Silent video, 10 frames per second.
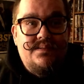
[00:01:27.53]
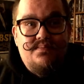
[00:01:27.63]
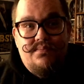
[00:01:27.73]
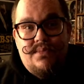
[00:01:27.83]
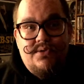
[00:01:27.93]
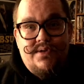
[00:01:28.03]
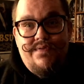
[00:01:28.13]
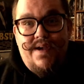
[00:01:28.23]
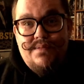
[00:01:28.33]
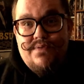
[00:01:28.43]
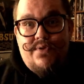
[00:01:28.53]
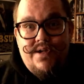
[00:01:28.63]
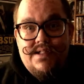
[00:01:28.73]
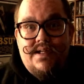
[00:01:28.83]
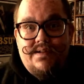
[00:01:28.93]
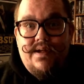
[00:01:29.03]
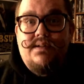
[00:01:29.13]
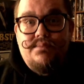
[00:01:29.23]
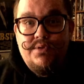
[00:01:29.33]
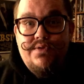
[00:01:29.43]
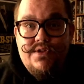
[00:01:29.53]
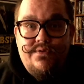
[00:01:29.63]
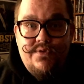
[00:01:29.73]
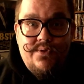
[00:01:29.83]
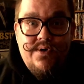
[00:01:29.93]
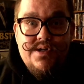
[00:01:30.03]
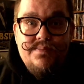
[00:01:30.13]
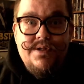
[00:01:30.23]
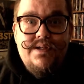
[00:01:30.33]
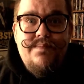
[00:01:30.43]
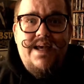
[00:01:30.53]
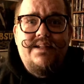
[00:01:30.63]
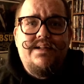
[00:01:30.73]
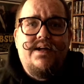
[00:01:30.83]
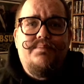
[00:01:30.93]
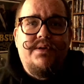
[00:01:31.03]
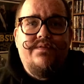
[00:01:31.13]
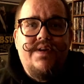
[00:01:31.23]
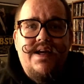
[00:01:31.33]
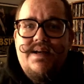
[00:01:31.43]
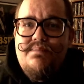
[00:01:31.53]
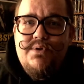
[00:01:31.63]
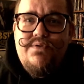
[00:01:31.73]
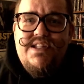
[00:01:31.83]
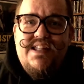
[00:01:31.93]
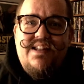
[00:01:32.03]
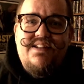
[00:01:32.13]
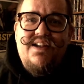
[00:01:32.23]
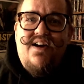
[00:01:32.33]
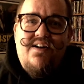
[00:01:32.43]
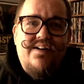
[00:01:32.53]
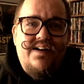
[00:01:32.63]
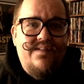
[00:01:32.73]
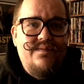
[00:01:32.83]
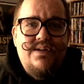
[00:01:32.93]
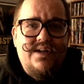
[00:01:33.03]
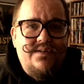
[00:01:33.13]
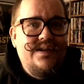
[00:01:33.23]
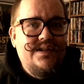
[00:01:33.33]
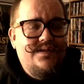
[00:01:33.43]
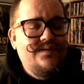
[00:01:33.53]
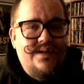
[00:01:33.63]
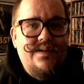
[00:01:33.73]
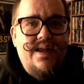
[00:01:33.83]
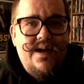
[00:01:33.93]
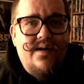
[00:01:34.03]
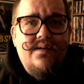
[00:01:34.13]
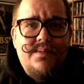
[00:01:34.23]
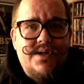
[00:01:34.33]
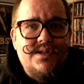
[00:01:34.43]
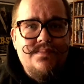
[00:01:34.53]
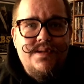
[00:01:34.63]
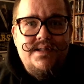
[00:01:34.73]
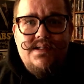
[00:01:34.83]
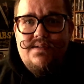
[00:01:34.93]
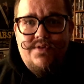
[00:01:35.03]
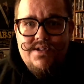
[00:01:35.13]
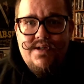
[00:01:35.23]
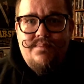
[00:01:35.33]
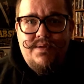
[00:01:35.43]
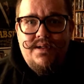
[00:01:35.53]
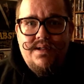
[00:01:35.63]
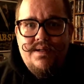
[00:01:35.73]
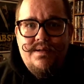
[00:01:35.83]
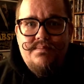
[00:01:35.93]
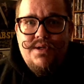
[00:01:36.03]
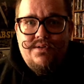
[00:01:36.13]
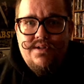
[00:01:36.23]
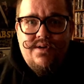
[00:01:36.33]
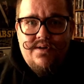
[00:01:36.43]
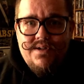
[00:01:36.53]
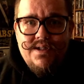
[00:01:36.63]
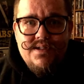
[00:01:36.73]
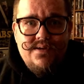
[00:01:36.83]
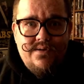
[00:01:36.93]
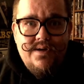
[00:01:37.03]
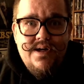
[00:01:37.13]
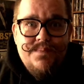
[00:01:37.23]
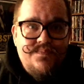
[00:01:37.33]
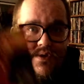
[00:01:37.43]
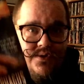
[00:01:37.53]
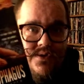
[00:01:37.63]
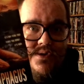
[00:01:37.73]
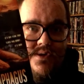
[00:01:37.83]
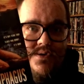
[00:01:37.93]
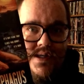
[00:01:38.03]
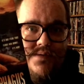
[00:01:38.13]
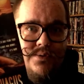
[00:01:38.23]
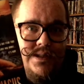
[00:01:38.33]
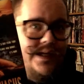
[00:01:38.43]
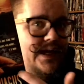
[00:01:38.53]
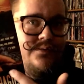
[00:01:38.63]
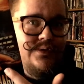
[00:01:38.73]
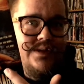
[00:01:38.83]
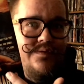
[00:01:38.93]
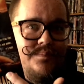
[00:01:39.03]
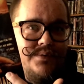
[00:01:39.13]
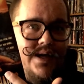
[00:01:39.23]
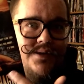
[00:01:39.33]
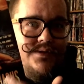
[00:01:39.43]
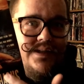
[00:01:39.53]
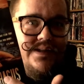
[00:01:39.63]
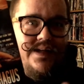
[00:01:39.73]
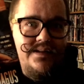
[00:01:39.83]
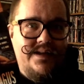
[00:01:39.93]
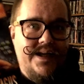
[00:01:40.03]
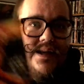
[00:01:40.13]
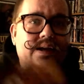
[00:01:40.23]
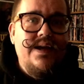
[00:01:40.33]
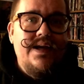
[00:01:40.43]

mostly famous for his adult movies, of course, but he made a couple of movies that are, you know, they are masterpieces. For example, Beyond the Darkness or this one. I won't even pronounce the title again.